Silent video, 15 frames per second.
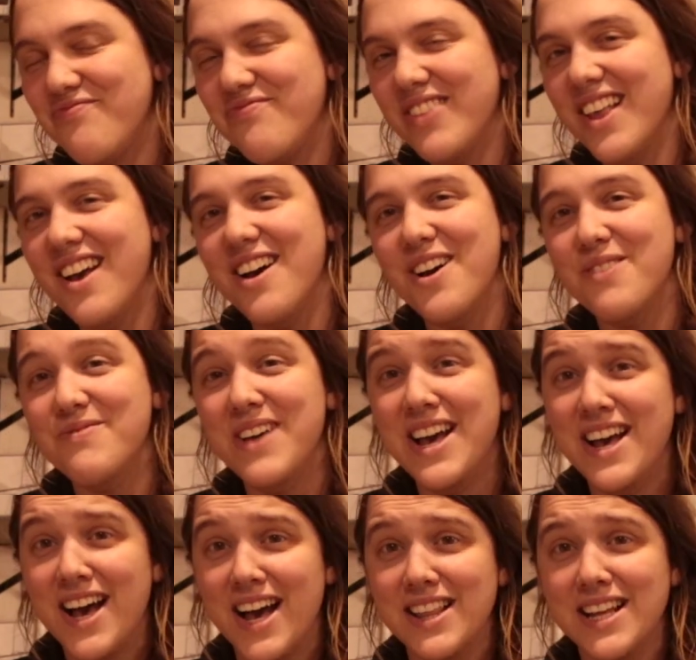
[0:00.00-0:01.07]

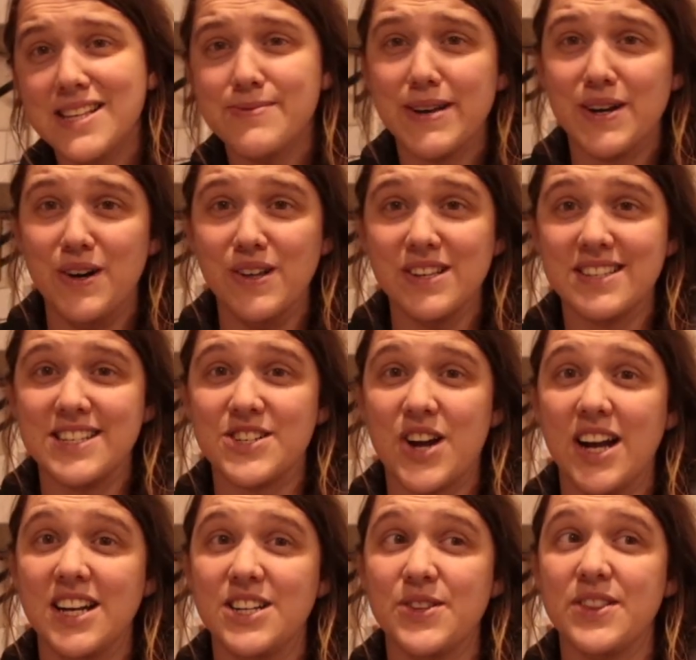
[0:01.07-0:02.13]
that's my goal, is to
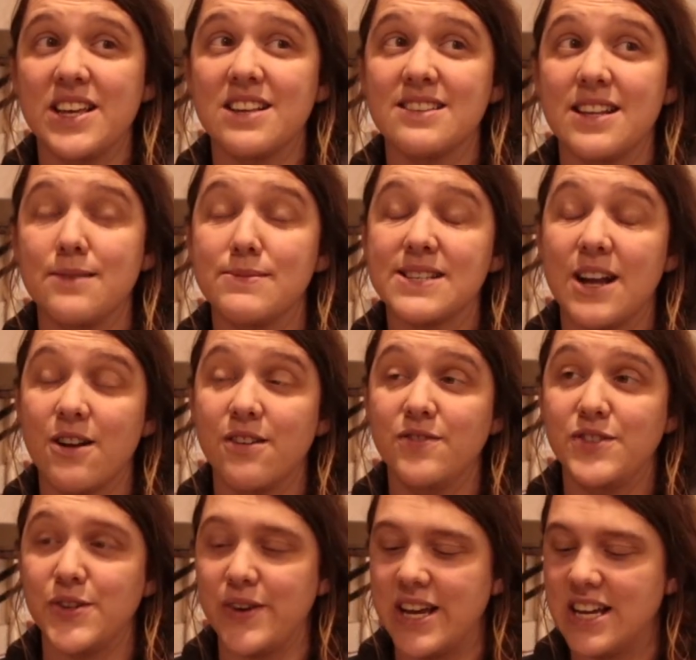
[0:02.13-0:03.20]
try to do things that I'm scared
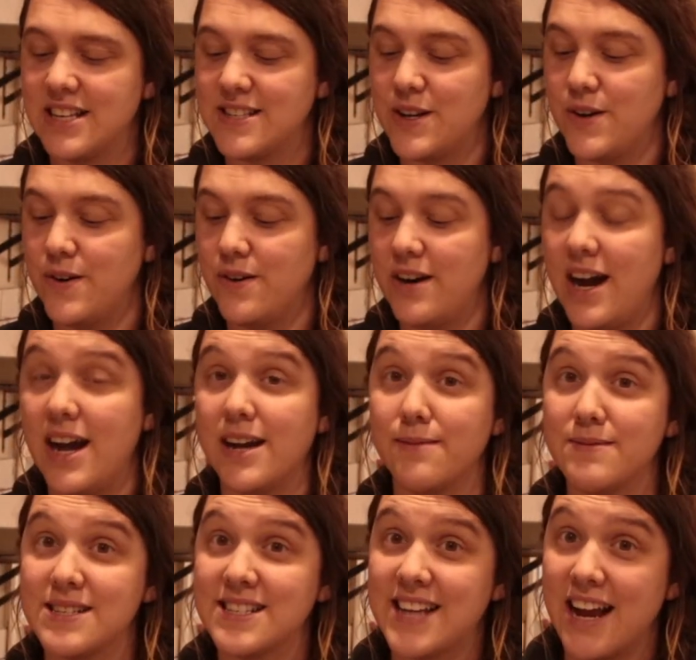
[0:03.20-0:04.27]
of doing. So
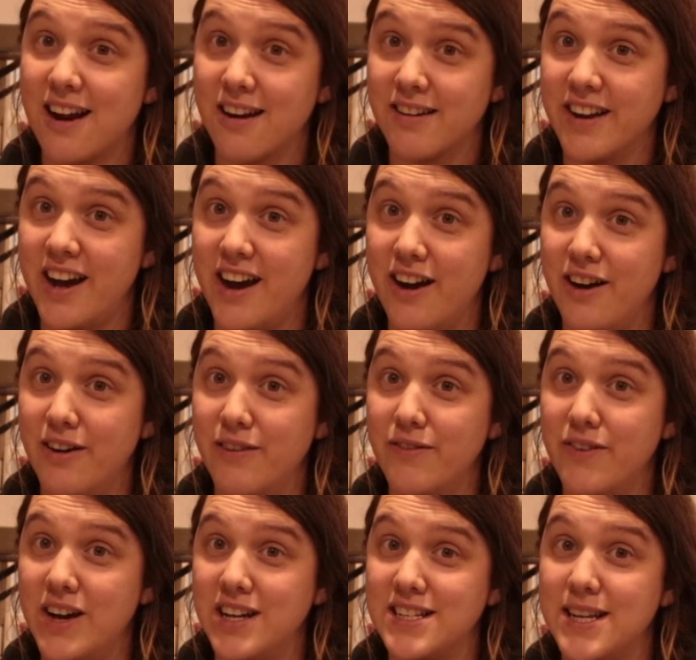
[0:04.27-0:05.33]
I'm scared
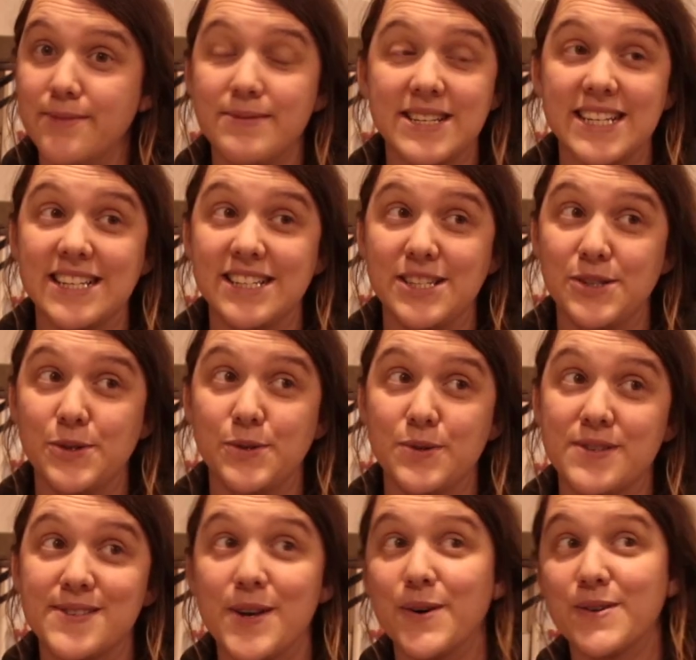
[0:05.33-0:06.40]
of attempting to
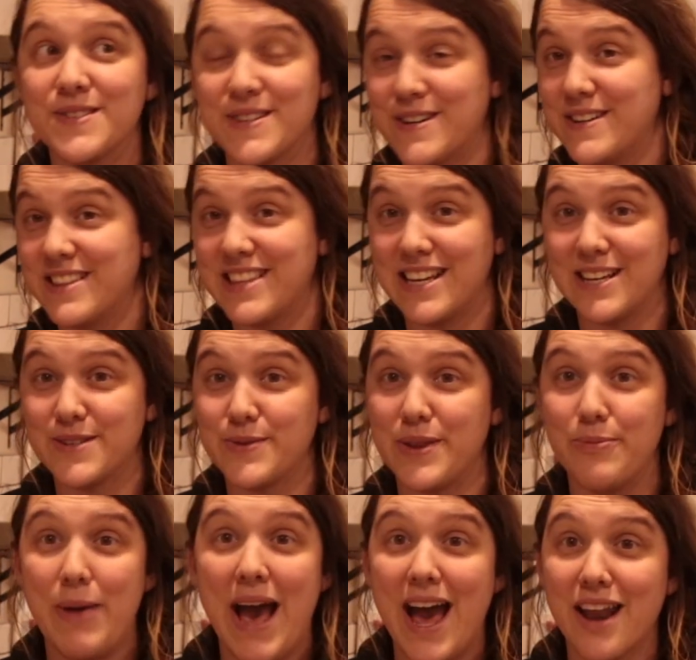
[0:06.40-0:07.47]
sew certain things with
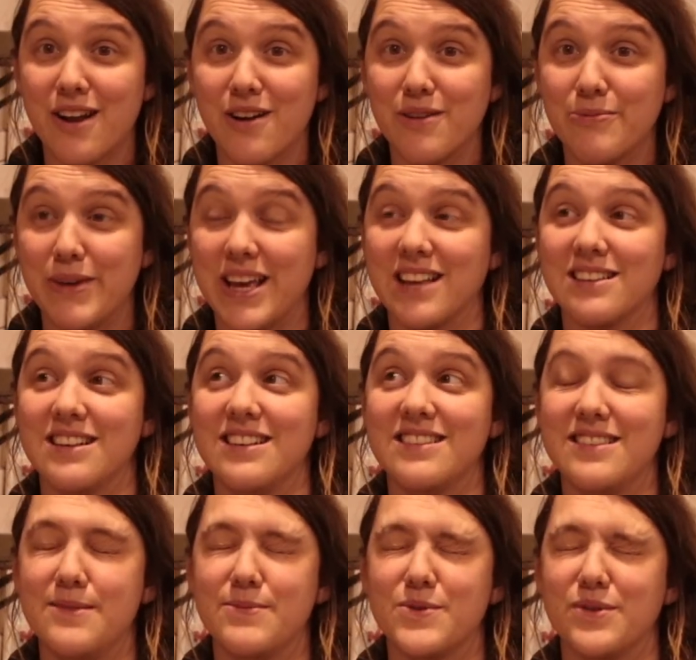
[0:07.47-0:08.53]
a pattern because it
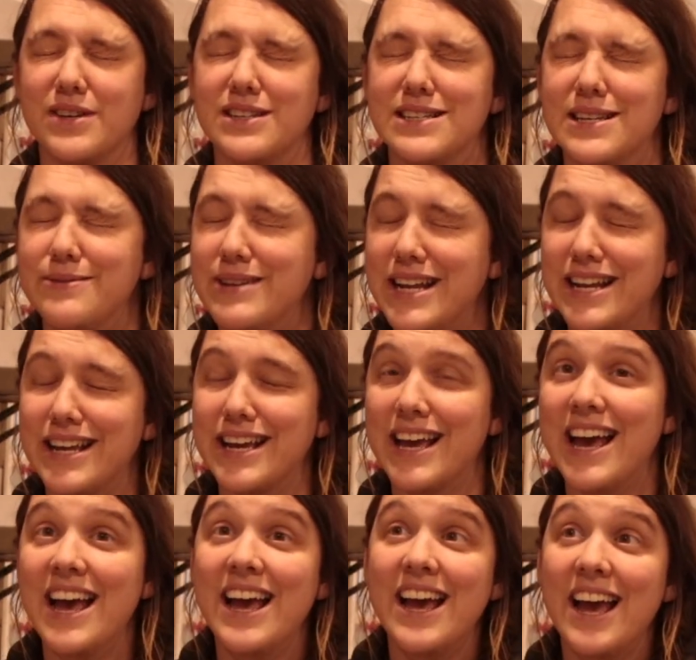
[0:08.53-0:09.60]
seems really intimidating.
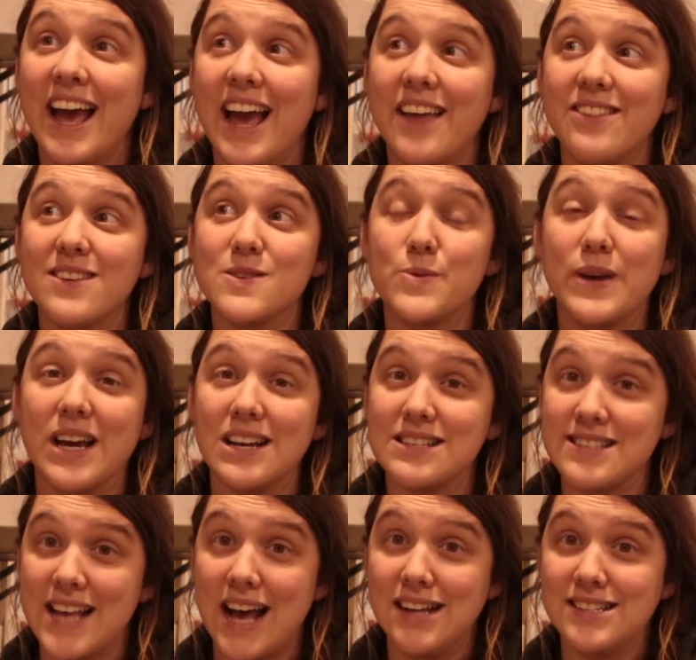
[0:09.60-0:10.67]
And this week I
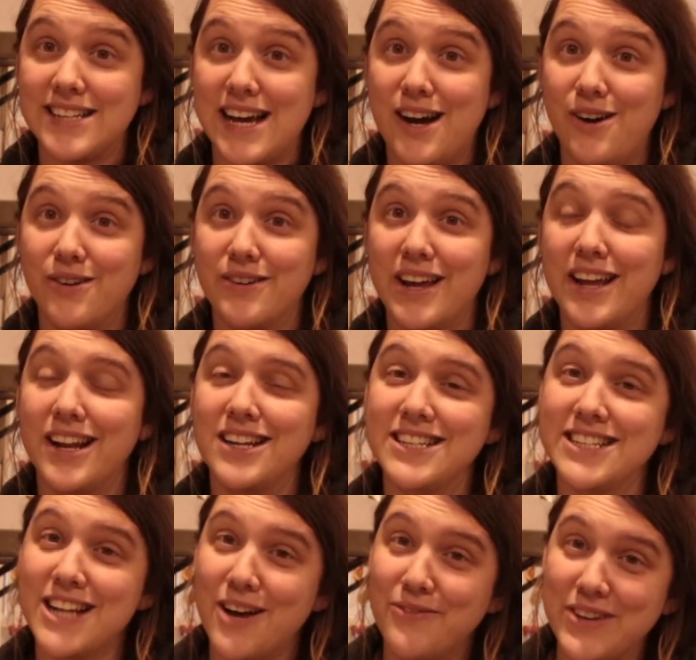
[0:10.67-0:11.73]
sat down, and I
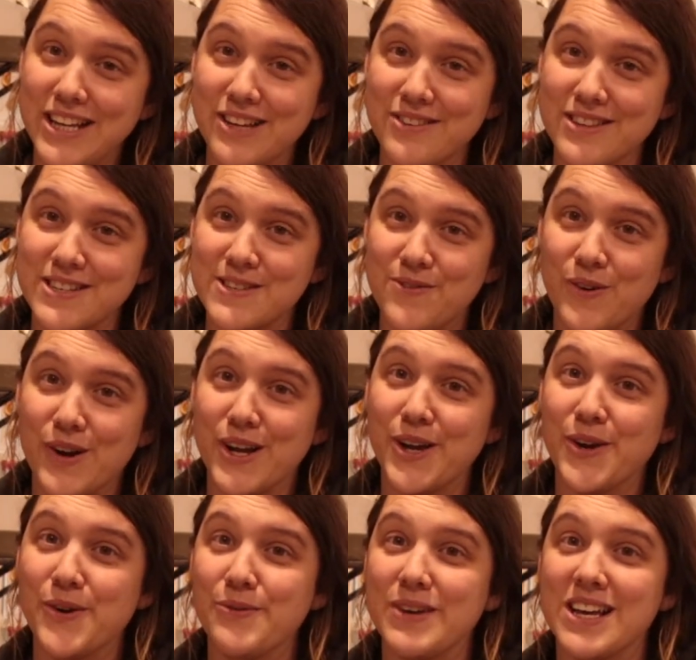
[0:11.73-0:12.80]
did not video this for
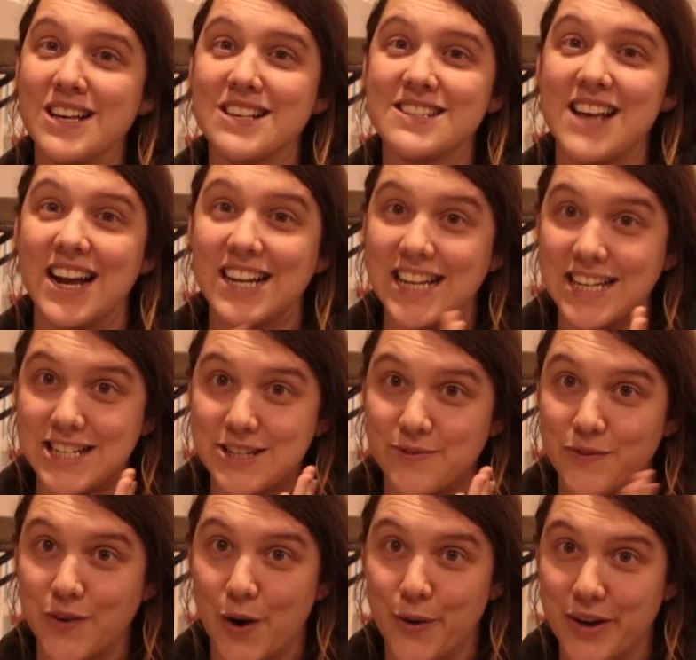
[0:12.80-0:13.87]
you because I needed to
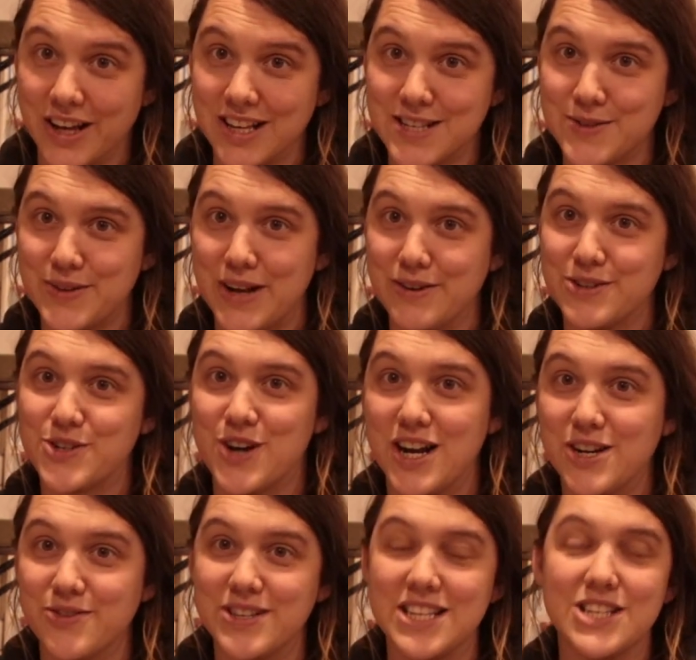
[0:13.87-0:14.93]
focus when I was trying to read the